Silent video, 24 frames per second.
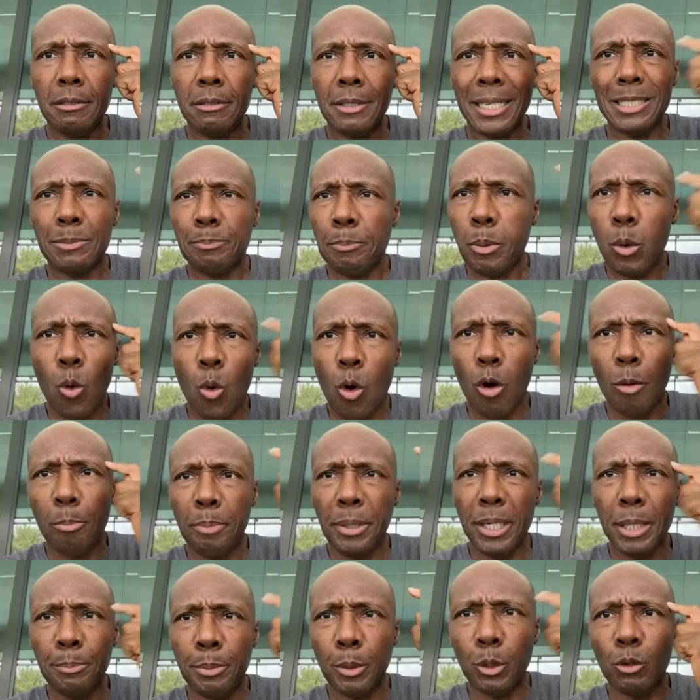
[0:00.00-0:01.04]
That's poor
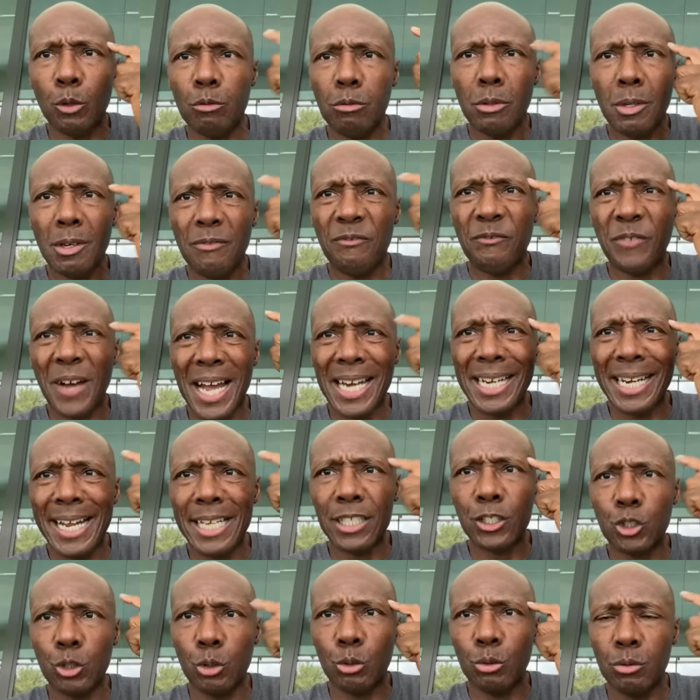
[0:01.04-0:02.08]
people
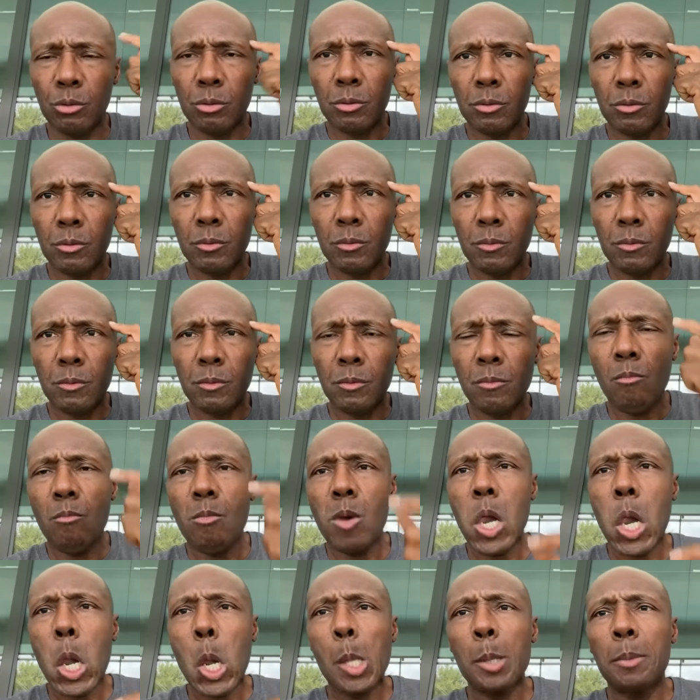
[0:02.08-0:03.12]
financial.
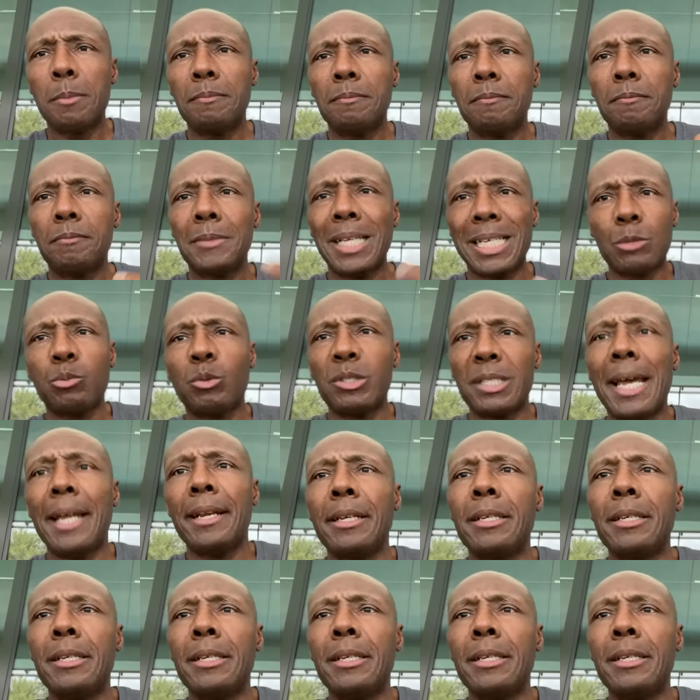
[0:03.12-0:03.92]
That's what that